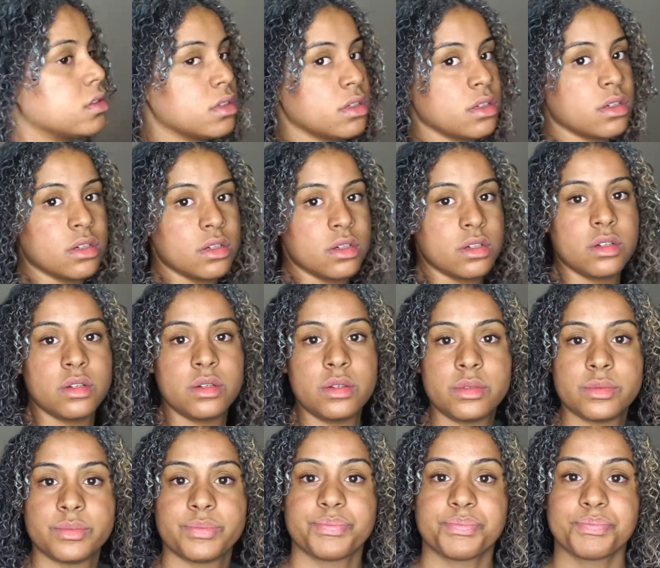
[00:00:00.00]
my hair
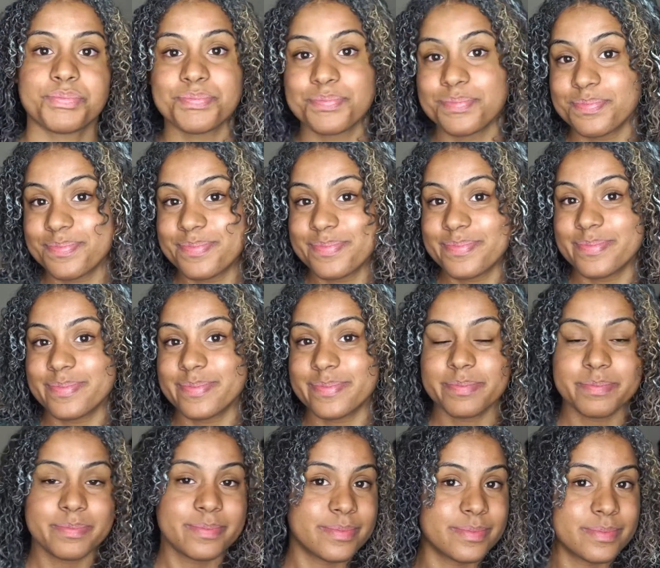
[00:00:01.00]
and come back
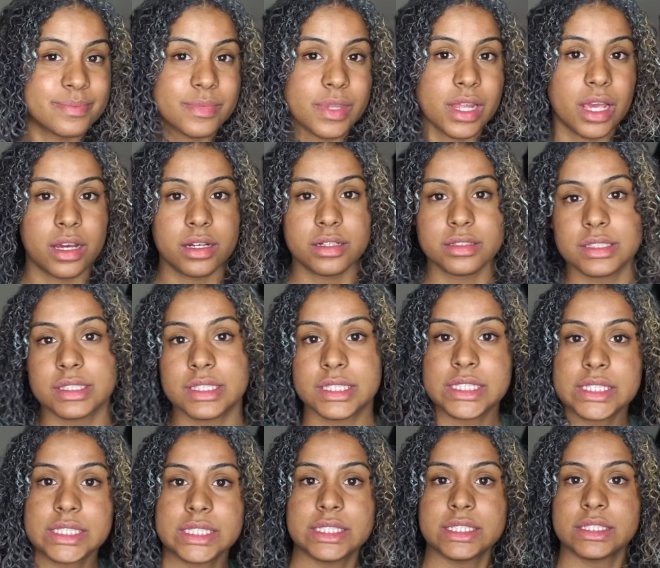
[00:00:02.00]
to apply my
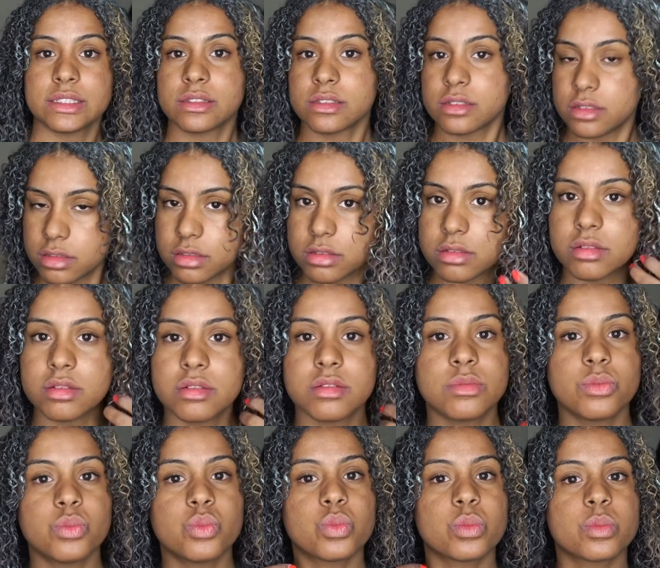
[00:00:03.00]

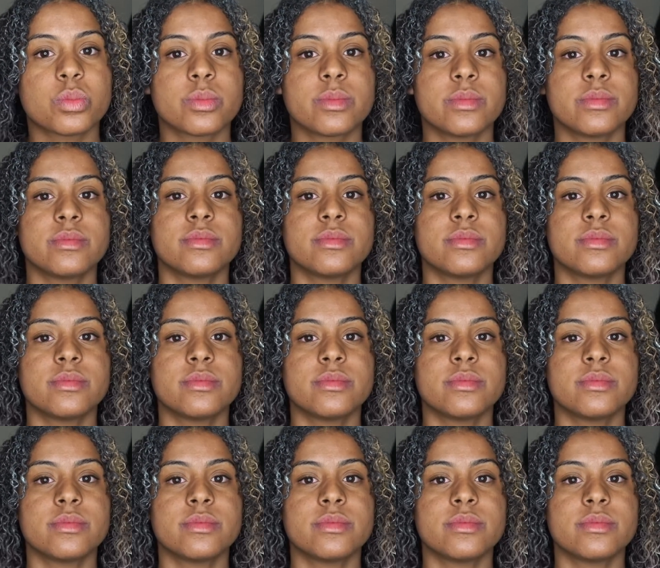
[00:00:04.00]
lotion after.